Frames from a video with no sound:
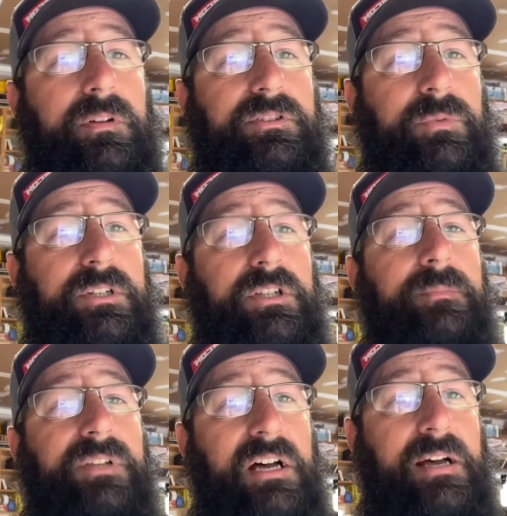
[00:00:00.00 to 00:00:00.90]
switch
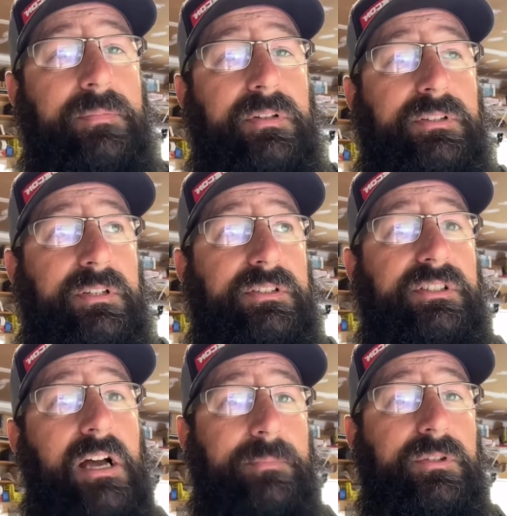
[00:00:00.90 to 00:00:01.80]
up top to
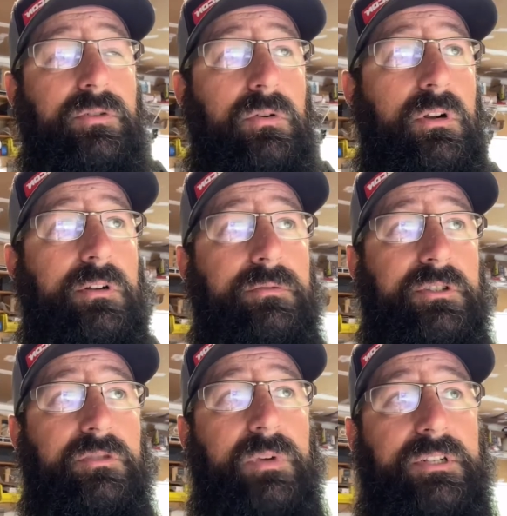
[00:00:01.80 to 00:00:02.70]
stop the door and there was a
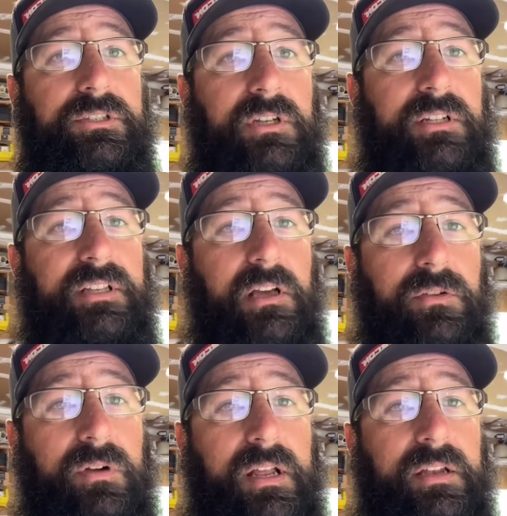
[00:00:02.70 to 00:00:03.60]
switch at the
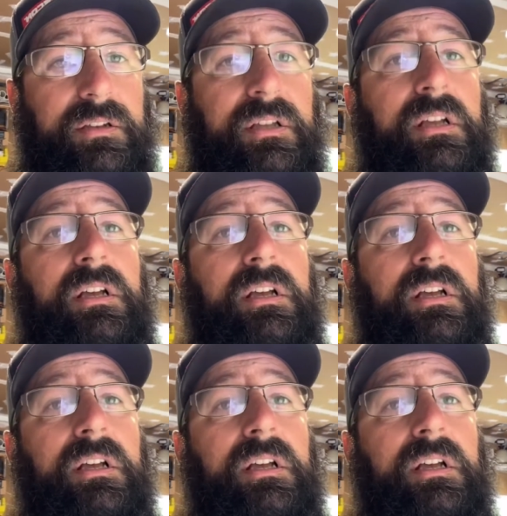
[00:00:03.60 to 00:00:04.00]
other end